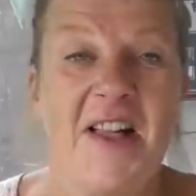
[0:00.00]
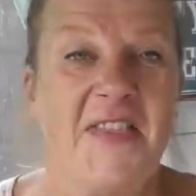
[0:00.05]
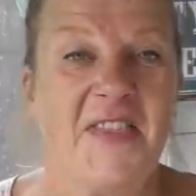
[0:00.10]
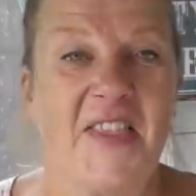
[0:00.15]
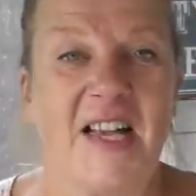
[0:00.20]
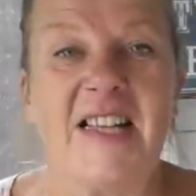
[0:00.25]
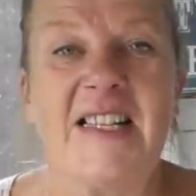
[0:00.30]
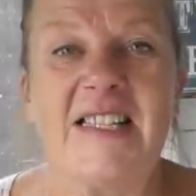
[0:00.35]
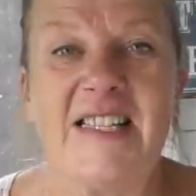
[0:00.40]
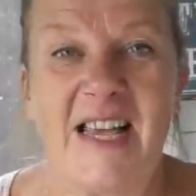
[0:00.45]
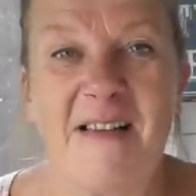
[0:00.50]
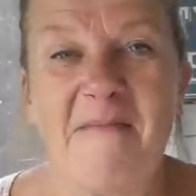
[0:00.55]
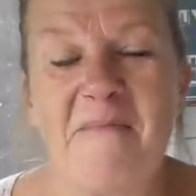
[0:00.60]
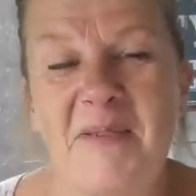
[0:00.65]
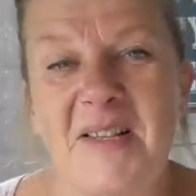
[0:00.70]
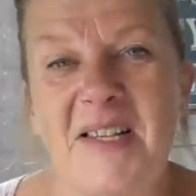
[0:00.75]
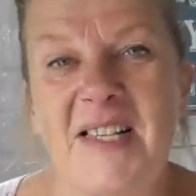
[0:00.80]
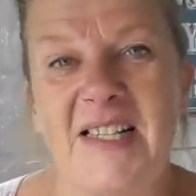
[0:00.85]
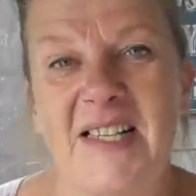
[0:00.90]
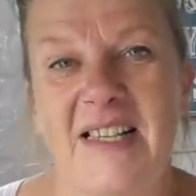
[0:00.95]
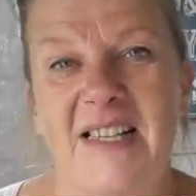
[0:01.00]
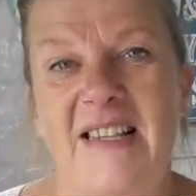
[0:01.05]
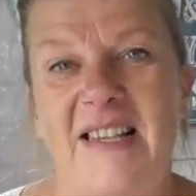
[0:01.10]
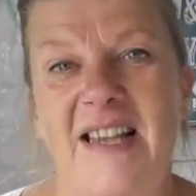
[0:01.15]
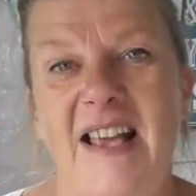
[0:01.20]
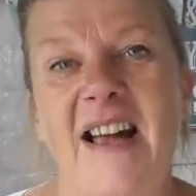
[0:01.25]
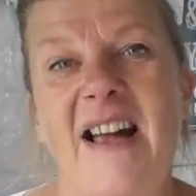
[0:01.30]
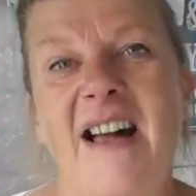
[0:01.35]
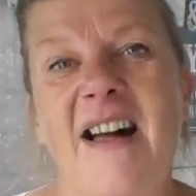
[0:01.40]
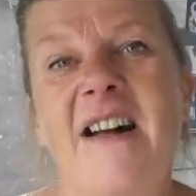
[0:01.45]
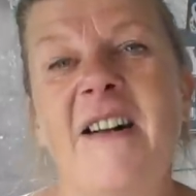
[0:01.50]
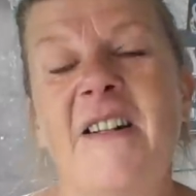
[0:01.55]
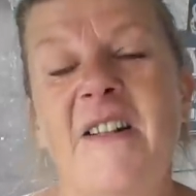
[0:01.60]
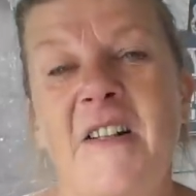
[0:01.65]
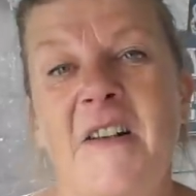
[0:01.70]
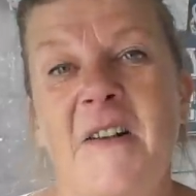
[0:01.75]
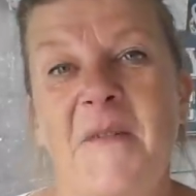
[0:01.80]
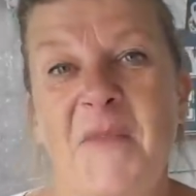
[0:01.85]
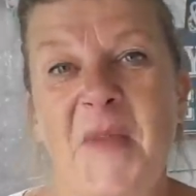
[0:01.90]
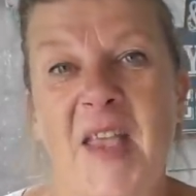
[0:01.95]
that dampness in the air
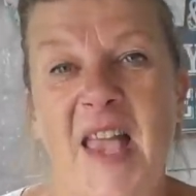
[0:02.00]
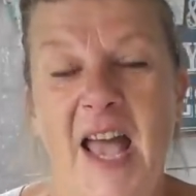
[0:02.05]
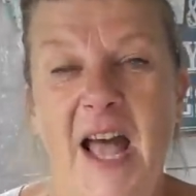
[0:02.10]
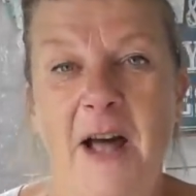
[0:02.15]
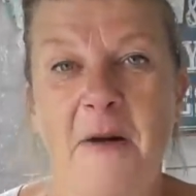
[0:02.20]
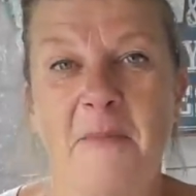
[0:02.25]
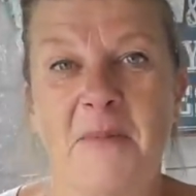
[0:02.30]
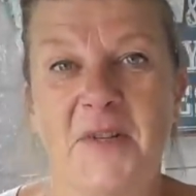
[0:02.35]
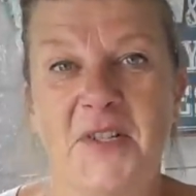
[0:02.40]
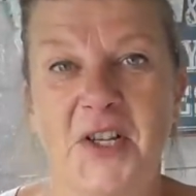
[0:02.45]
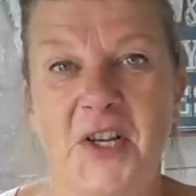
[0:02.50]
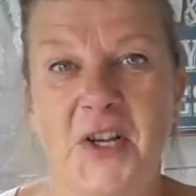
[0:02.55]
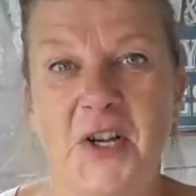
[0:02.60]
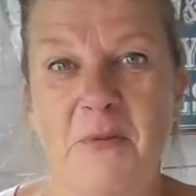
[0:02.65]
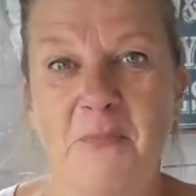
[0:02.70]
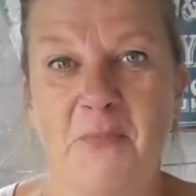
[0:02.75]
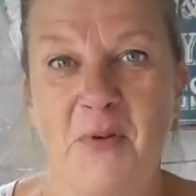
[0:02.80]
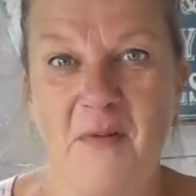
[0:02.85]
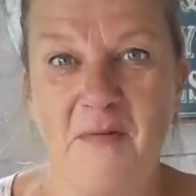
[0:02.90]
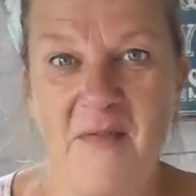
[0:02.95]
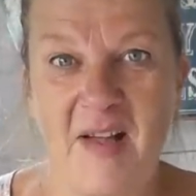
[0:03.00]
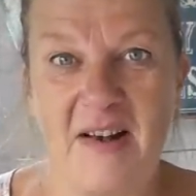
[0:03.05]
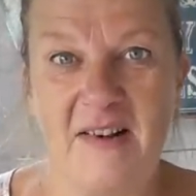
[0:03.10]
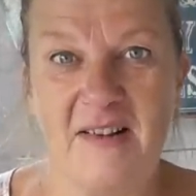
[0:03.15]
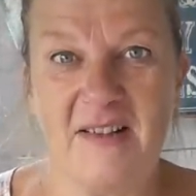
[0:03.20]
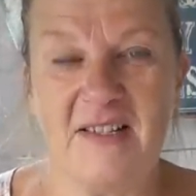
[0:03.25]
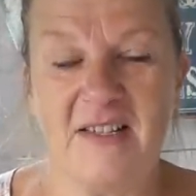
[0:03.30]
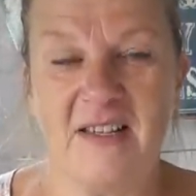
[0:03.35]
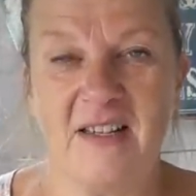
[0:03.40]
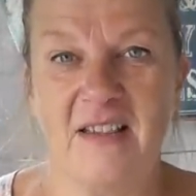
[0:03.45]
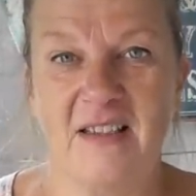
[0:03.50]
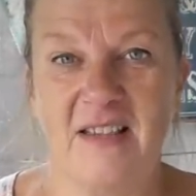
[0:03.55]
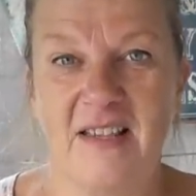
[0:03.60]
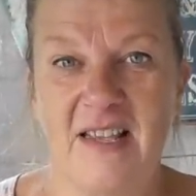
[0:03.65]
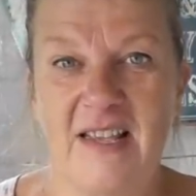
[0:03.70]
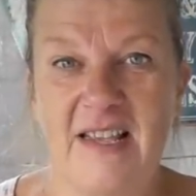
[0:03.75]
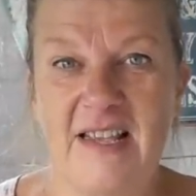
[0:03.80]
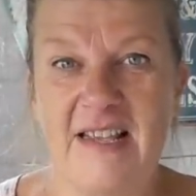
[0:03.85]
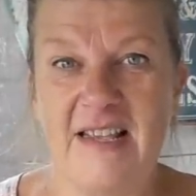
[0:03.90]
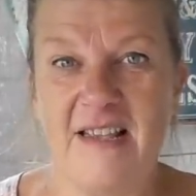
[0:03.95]
helped to prevent
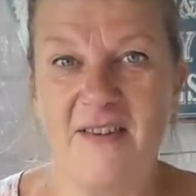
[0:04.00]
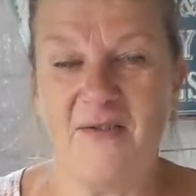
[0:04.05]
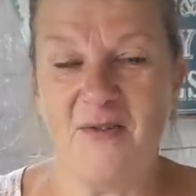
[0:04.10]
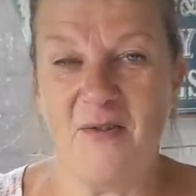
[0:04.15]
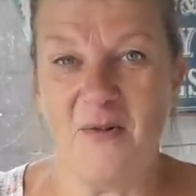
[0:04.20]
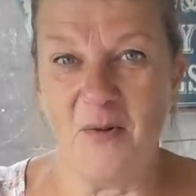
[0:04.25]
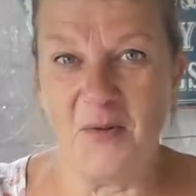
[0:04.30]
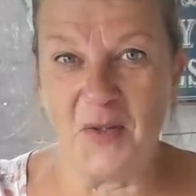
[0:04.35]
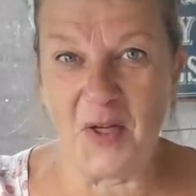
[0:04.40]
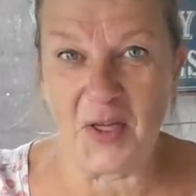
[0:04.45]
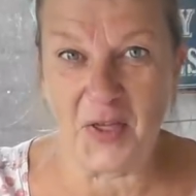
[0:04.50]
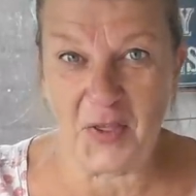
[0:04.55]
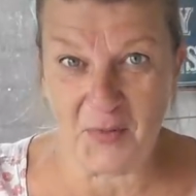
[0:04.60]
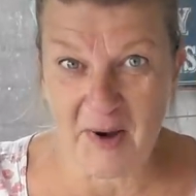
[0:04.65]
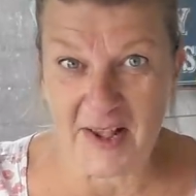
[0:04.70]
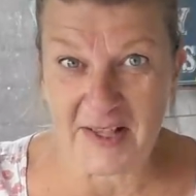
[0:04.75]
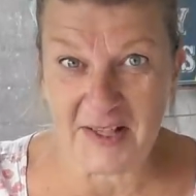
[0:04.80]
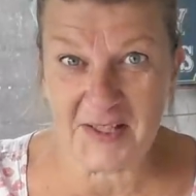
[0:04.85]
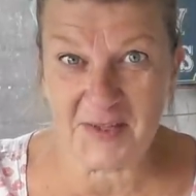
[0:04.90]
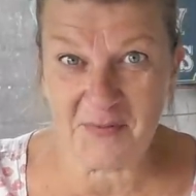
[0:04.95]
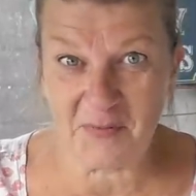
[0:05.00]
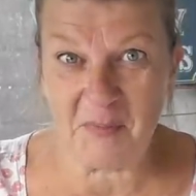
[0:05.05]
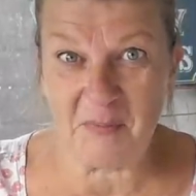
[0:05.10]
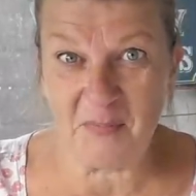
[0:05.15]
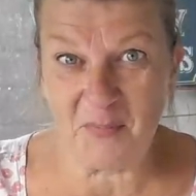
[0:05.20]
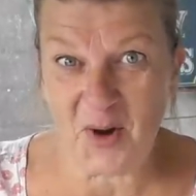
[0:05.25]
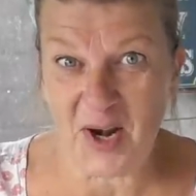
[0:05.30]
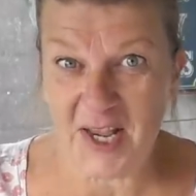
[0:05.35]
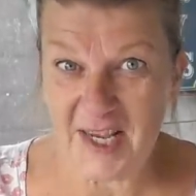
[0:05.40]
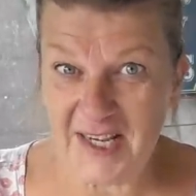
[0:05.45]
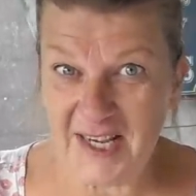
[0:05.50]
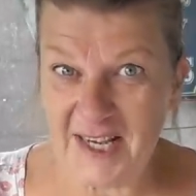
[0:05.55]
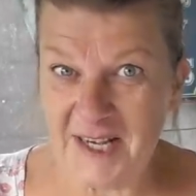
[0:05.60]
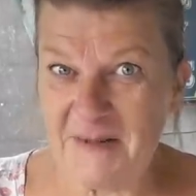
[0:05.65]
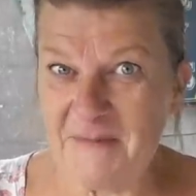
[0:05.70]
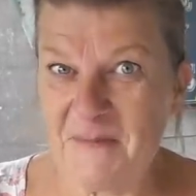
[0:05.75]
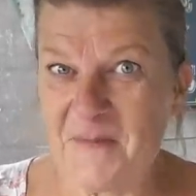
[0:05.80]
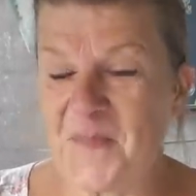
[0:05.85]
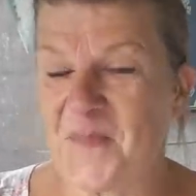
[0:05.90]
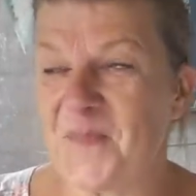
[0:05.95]
all the threads from breaking.